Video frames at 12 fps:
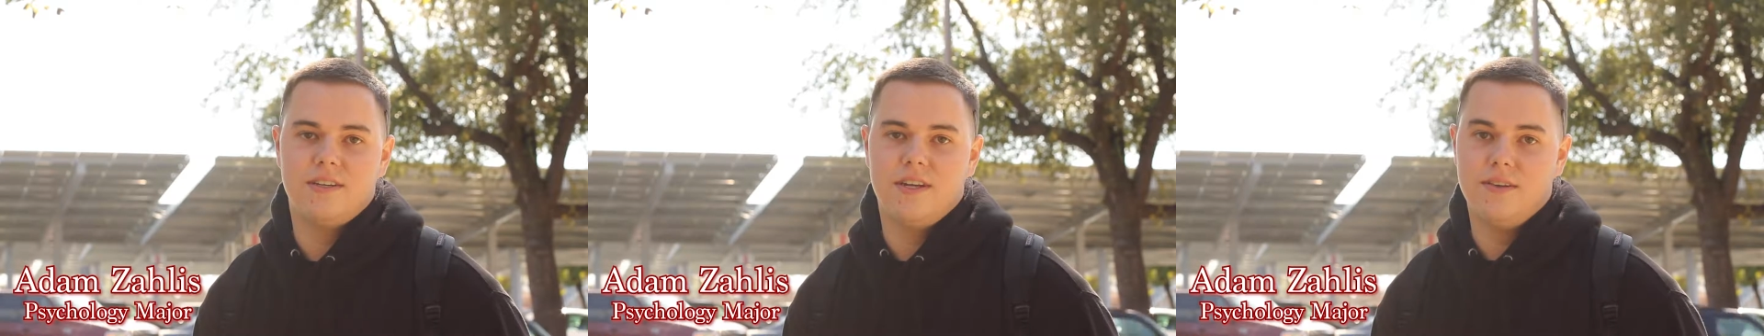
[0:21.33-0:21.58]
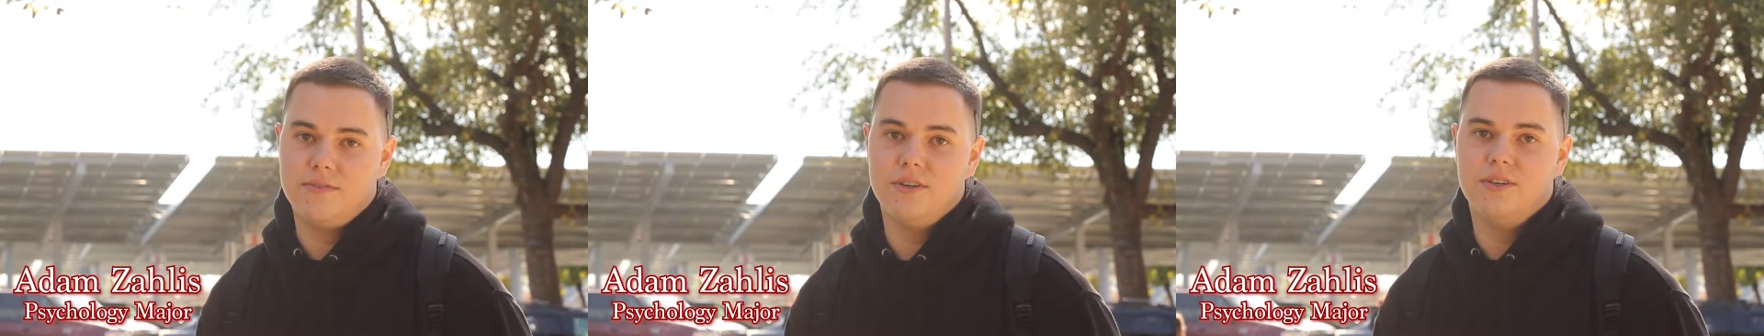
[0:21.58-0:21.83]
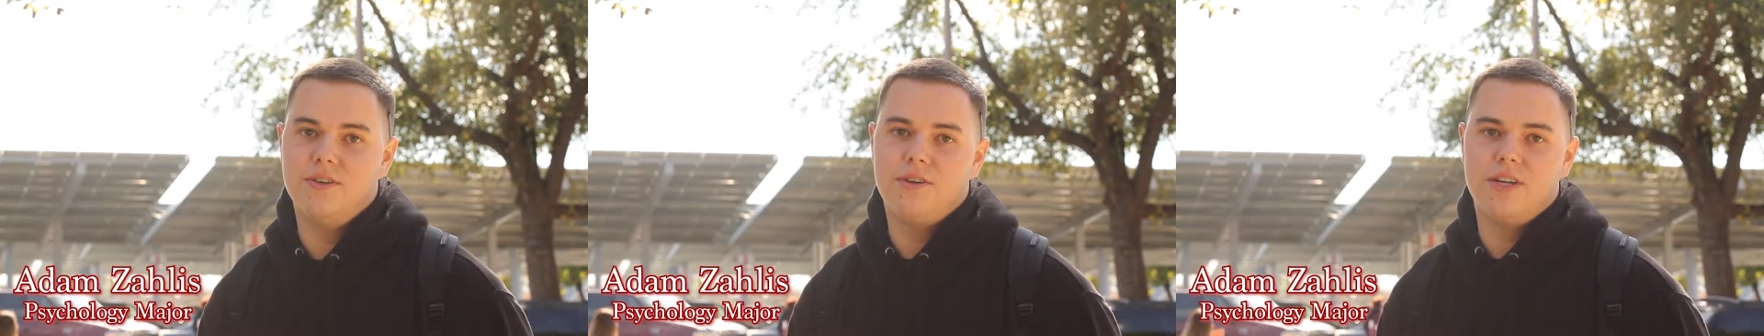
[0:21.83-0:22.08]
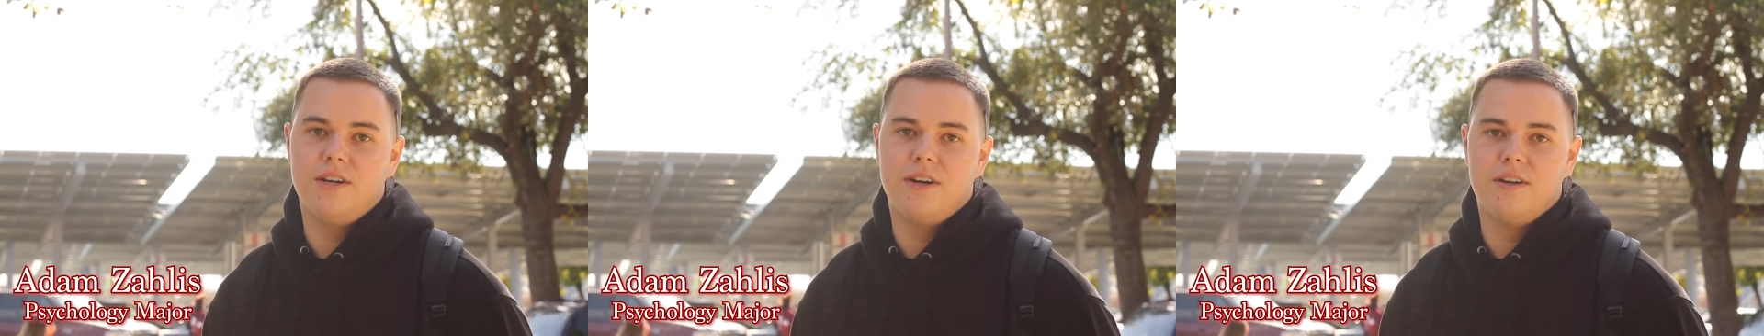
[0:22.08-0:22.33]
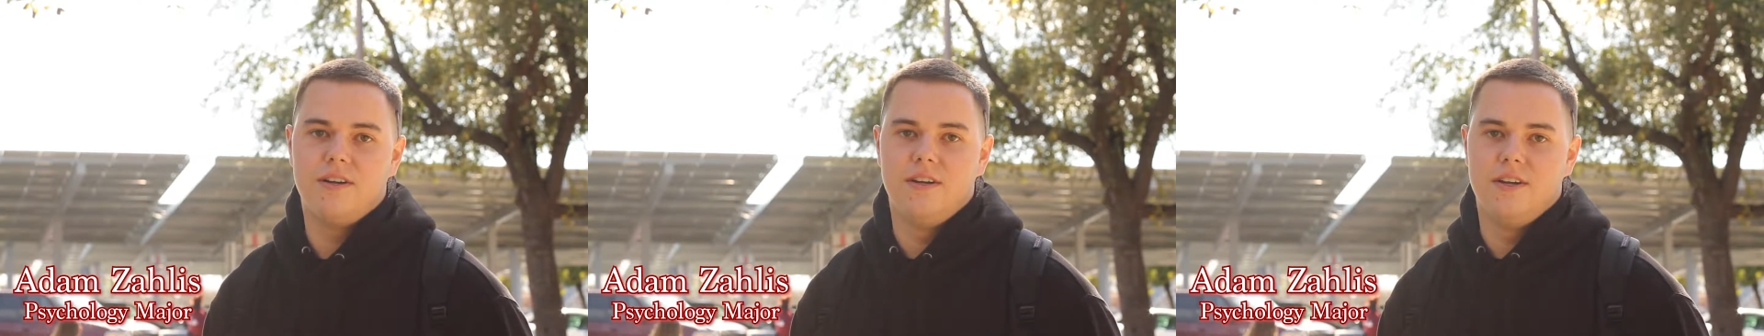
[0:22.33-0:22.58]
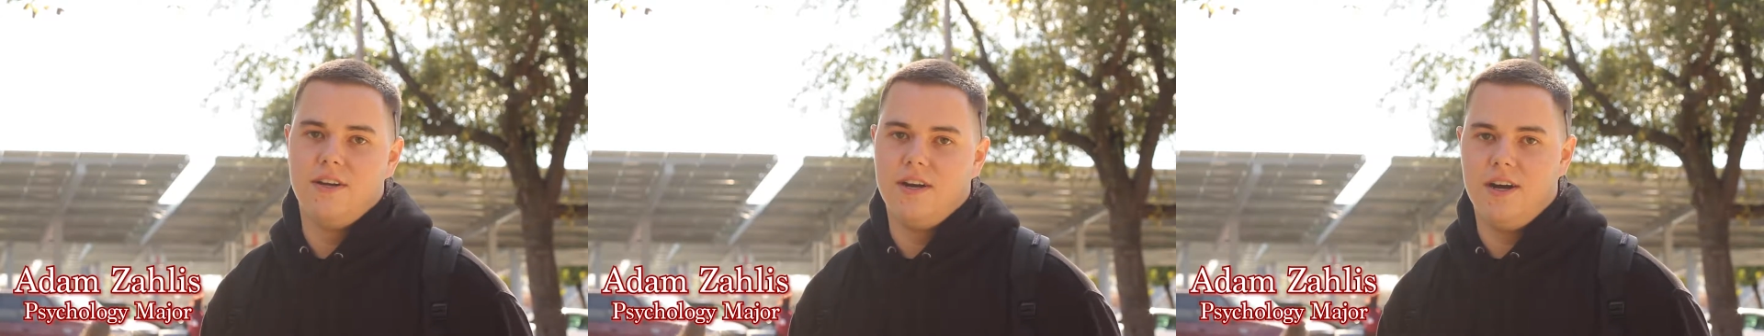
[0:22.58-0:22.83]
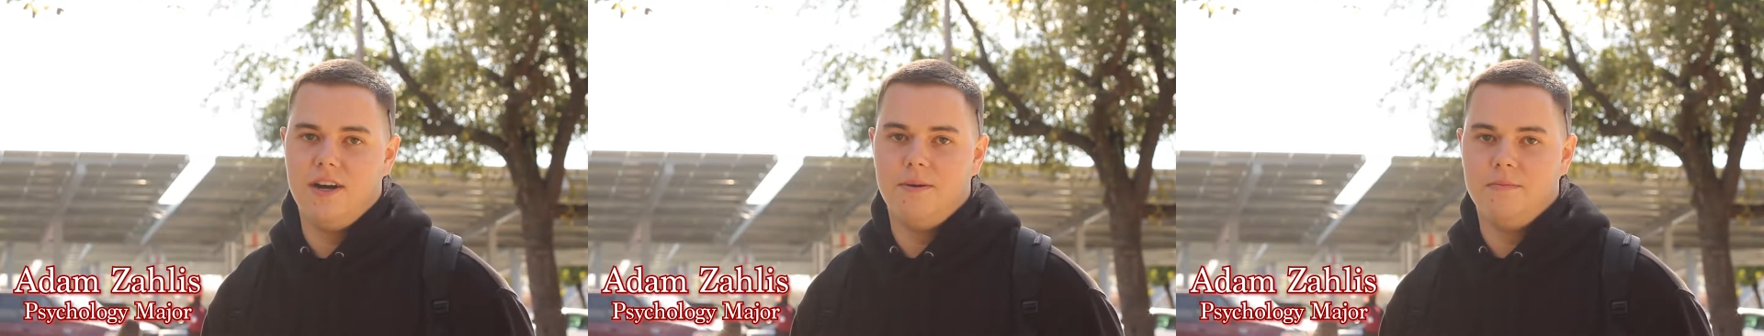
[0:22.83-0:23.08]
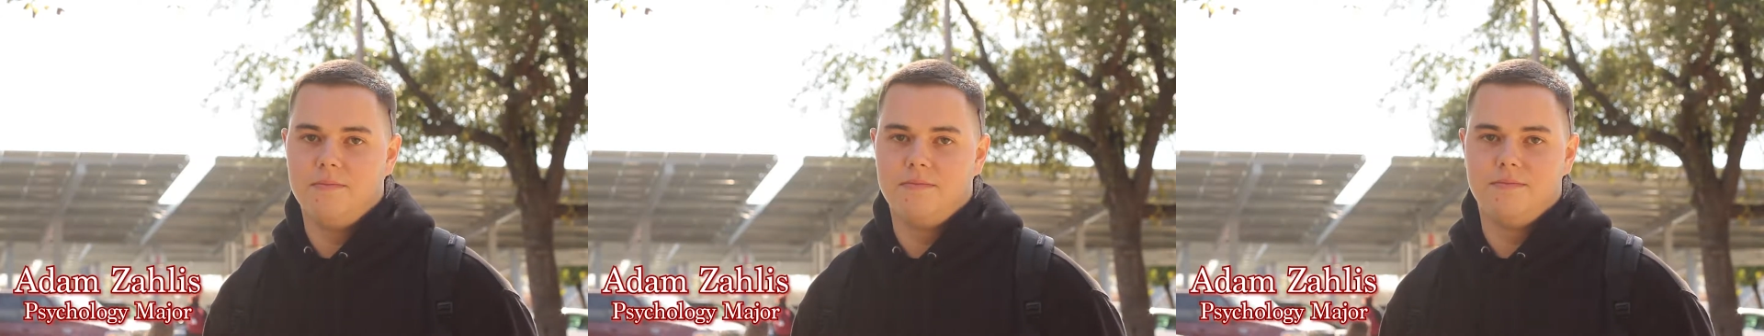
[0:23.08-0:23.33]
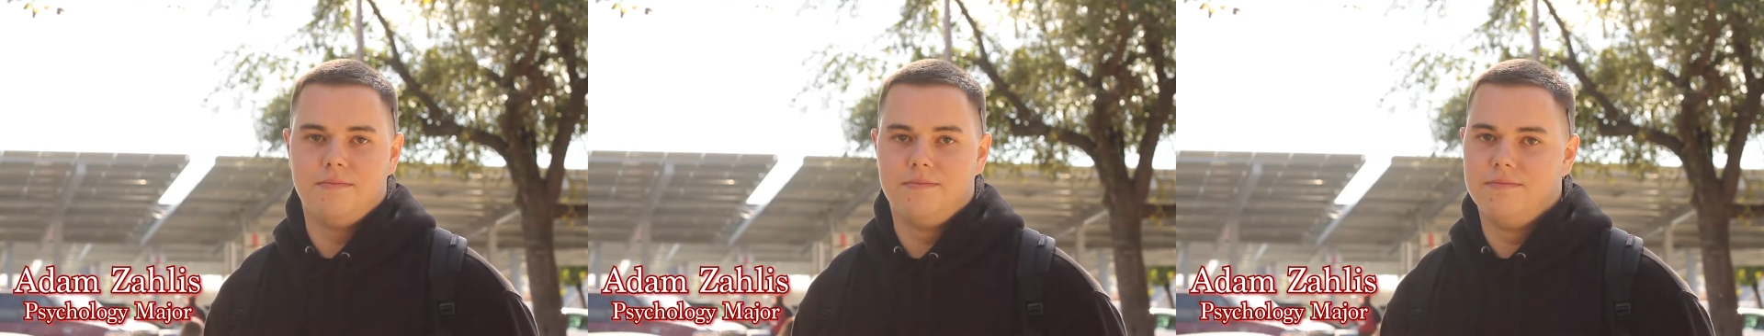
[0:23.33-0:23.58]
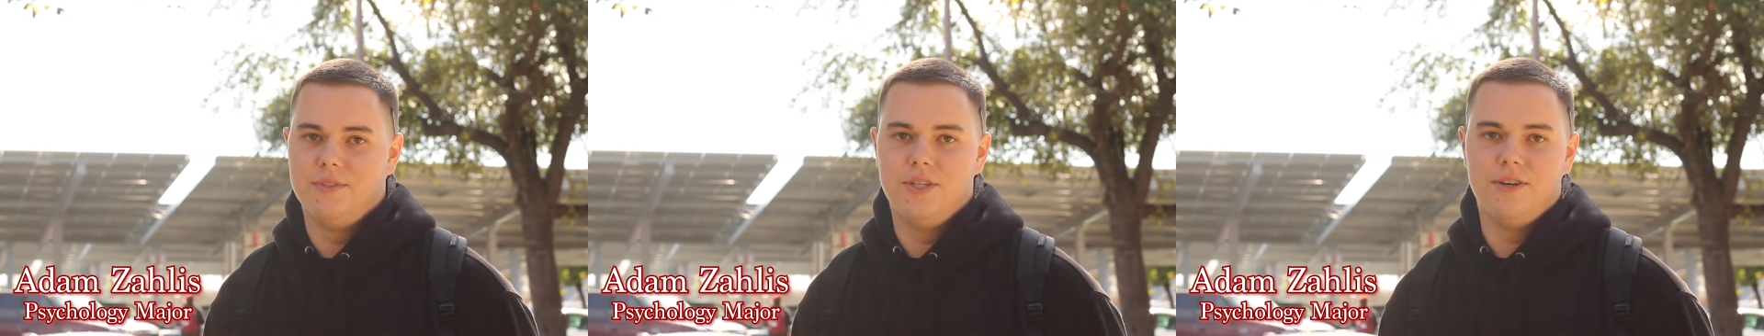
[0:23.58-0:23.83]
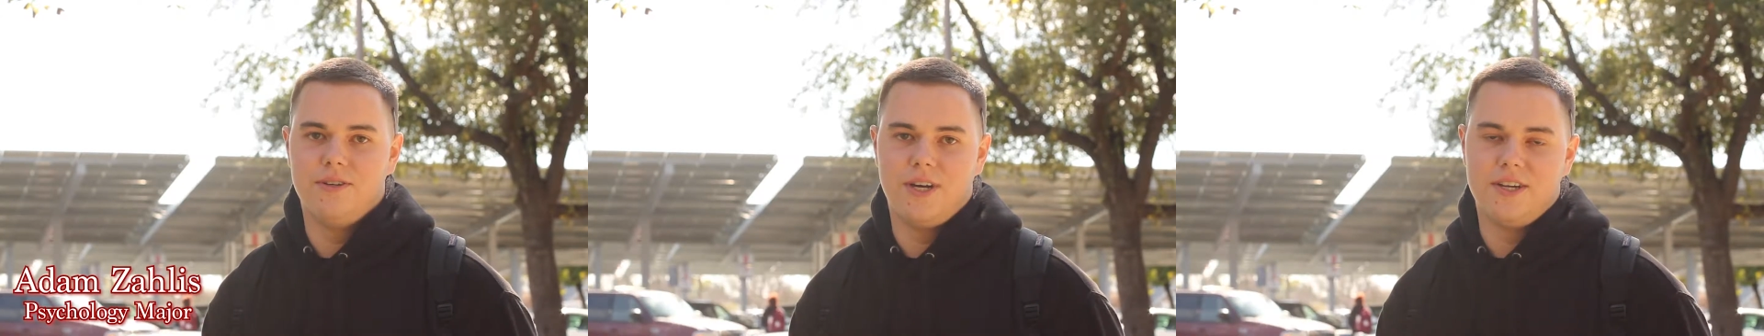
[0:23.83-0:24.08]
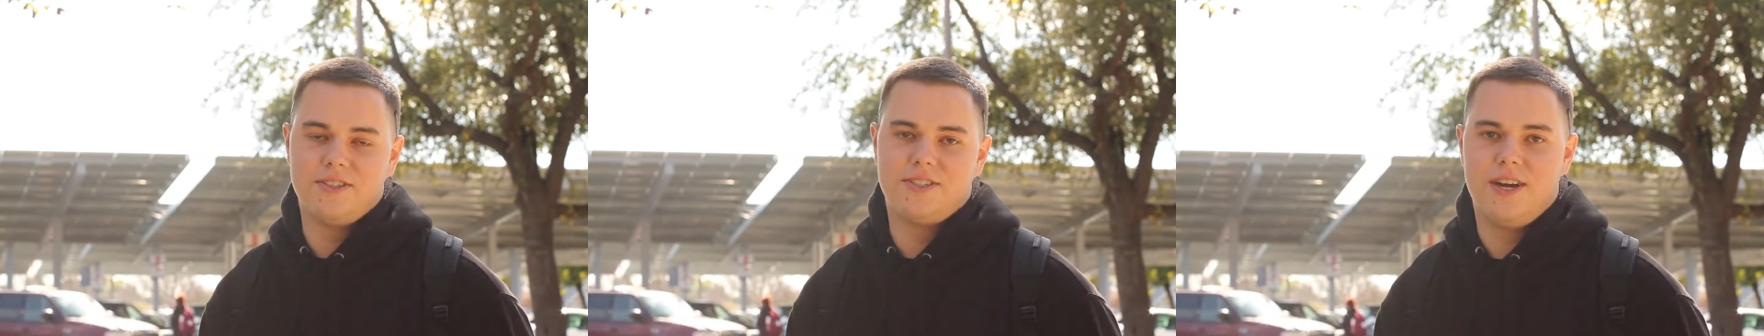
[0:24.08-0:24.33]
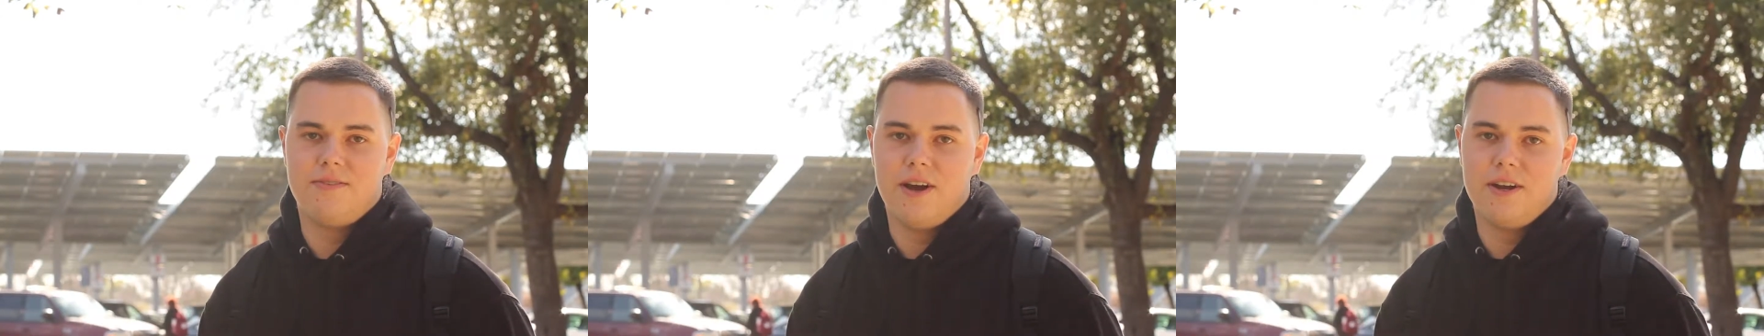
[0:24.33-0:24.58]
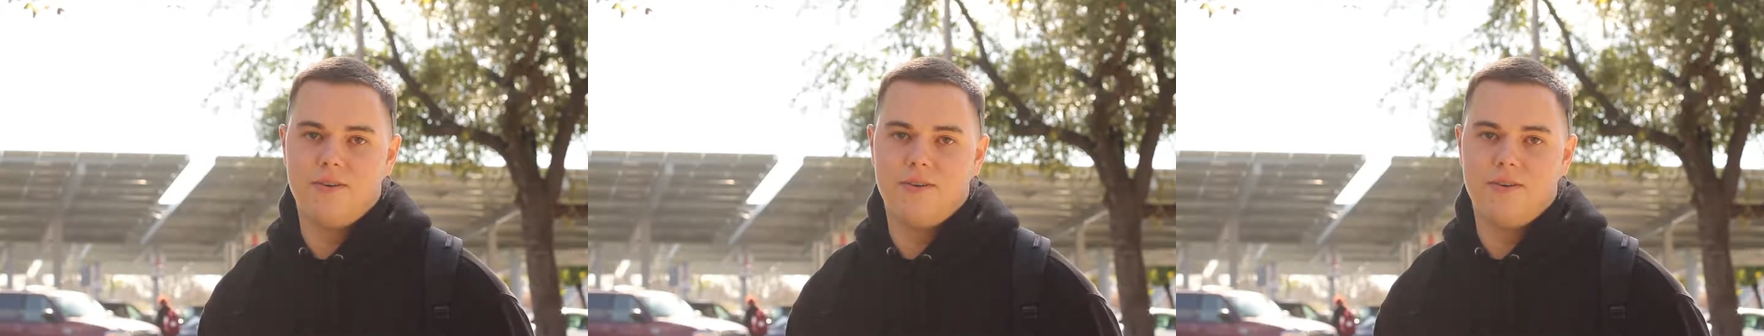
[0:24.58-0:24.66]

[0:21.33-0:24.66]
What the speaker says: if you're new here. You'll understand right